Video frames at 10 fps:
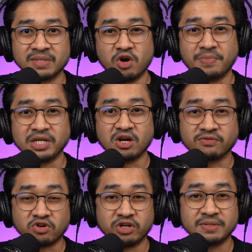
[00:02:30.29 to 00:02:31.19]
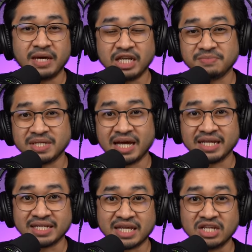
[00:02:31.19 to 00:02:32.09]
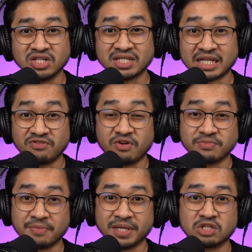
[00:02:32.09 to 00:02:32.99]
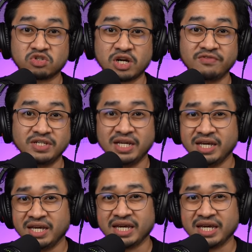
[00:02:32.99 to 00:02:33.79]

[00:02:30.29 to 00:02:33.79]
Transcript: Reopening of tourism has to be done in stages starting from domestic travel